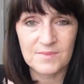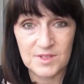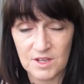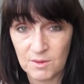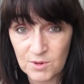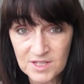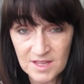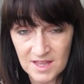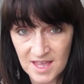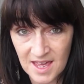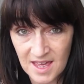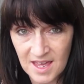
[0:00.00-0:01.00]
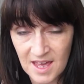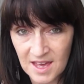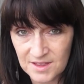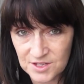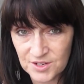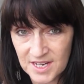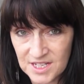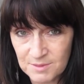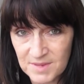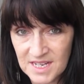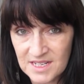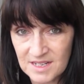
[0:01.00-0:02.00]
So I wasn't there at the train to
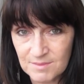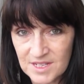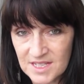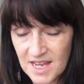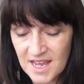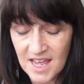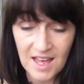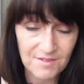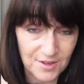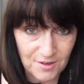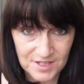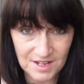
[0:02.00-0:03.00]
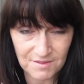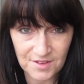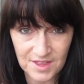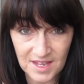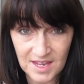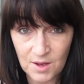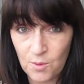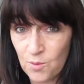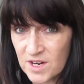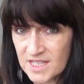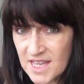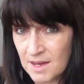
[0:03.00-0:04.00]
meet him to say, have you got everything?
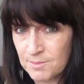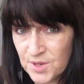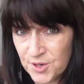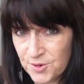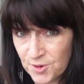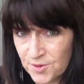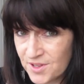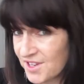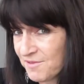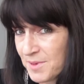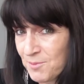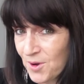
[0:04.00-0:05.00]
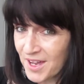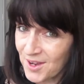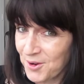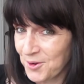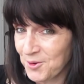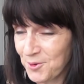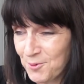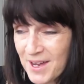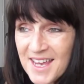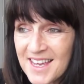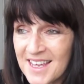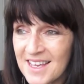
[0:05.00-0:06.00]
Where's that mural that you've been working on all
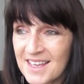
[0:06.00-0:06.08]
week?